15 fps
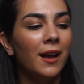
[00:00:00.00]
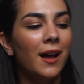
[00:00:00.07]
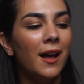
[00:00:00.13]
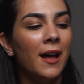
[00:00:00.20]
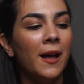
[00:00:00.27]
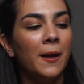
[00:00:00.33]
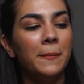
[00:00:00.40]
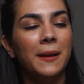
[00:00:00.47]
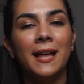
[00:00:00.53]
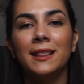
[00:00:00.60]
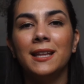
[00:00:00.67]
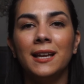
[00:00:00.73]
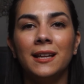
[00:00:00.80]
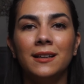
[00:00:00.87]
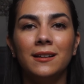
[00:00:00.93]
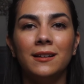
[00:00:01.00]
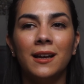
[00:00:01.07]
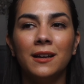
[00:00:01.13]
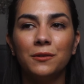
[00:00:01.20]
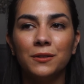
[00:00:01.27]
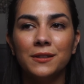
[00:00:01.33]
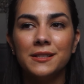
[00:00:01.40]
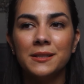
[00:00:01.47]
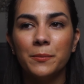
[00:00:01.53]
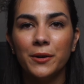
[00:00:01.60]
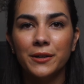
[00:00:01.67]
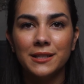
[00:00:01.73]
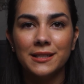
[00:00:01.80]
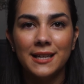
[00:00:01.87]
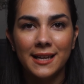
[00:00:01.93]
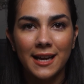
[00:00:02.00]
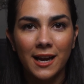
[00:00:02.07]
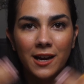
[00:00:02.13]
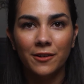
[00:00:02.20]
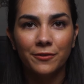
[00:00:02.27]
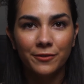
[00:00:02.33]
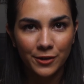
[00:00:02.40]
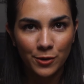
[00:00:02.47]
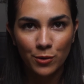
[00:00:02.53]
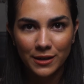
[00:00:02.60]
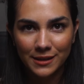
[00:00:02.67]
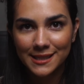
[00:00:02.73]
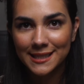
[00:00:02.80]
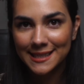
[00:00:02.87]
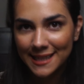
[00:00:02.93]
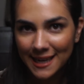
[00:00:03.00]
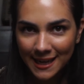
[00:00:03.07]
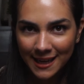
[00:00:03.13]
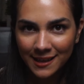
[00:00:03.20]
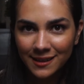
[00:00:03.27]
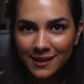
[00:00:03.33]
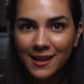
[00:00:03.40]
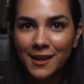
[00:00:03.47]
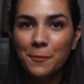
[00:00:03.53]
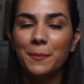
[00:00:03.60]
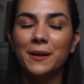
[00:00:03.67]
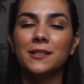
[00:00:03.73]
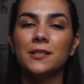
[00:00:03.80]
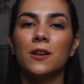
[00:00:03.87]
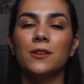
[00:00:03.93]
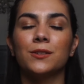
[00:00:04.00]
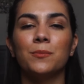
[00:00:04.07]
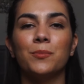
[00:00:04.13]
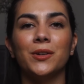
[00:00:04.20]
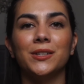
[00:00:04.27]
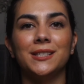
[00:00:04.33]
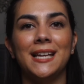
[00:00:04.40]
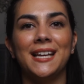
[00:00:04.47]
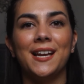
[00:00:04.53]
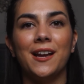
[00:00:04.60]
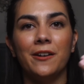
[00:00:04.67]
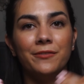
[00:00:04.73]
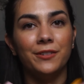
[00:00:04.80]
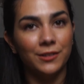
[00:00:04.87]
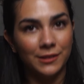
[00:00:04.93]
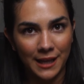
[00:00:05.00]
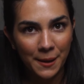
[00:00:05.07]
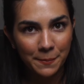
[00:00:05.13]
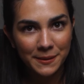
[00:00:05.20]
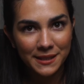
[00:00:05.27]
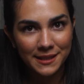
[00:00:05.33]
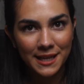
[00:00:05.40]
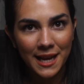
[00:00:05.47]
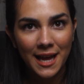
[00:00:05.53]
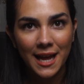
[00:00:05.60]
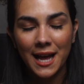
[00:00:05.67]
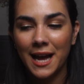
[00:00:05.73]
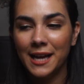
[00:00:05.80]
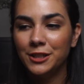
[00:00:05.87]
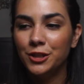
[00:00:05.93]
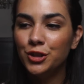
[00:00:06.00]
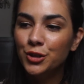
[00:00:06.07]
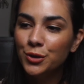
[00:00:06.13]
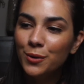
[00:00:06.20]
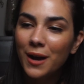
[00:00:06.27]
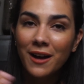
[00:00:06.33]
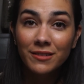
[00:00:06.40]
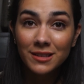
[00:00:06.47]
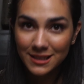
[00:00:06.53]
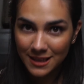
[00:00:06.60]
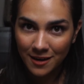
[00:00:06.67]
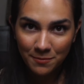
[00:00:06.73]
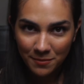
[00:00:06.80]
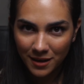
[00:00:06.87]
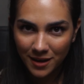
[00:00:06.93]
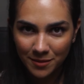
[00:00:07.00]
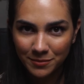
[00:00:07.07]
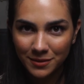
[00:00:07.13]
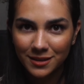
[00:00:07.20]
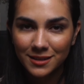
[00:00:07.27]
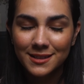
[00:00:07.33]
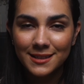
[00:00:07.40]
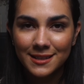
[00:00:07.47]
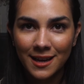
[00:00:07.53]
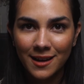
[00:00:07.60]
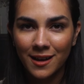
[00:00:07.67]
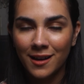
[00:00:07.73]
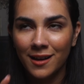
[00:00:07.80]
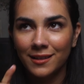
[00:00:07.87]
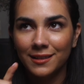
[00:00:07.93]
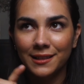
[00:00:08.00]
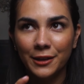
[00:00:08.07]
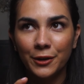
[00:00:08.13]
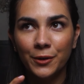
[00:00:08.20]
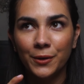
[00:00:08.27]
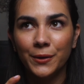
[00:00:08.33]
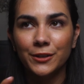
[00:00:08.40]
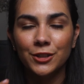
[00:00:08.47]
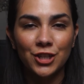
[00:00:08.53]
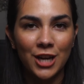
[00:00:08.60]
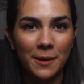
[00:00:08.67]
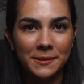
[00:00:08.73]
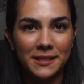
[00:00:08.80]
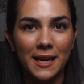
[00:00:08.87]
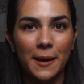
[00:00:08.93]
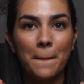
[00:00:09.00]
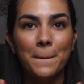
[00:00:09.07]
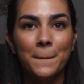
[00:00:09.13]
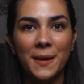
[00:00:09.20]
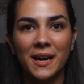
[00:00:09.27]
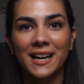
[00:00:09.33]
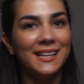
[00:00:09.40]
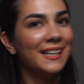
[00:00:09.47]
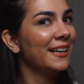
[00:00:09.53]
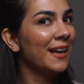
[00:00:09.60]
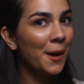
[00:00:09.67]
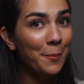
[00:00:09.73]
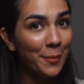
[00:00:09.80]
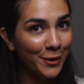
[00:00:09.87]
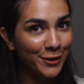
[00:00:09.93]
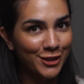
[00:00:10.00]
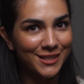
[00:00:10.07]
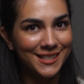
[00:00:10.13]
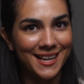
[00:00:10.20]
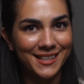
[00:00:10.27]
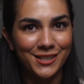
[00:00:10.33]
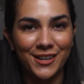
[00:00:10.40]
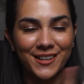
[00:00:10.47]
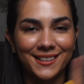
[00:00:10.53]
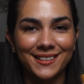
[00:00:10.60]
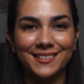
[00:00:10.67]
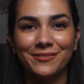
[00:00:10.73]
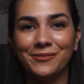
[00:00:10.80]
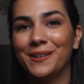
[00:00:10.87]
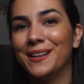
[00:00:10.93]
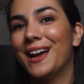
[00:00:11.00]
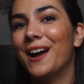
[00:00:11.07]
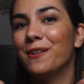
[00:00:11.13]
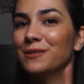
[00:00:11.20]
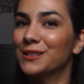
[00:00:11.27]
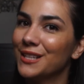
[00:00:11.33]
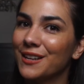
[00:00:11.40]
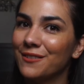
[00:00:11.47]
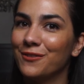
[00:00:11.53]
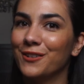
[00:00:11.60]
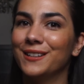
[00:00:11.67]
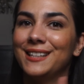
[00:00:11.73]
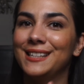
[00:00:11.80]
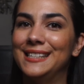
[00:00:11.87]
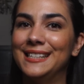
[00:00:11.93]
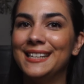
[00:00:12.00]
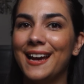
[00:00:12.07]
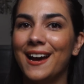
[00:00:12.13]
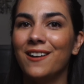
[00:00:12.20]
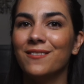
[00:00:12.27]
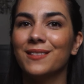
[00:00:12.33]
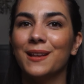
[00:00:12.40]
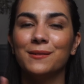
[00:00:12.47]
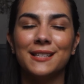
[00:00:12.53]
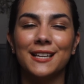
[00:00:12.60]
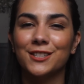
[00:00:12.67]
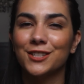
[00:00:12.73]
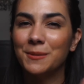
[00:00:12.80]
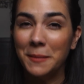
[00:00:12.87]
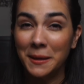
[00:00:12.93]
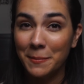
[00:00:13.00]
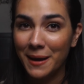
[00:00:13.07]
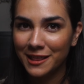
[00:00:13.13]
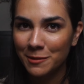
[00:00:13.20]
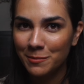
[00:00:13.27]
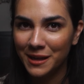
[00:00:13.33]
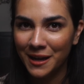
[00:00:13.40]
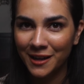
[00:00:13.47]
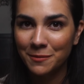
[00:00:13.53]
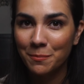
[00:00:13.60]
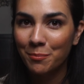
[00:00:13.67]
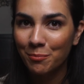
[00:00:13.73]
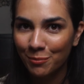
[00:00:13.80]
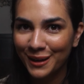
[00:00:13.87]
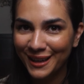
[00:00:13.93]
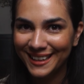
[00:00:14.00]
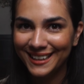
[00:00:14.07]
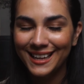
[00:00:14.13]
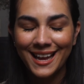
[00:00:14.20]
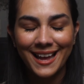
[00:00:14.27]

And then not only is it important to take care of your skin, but it's also important to take care of your lips. I do have a Sunbum little chapstick, but I did not purchase at Target when I was looking for it. They didn't have, that was actually Bed Bath & Beyond. But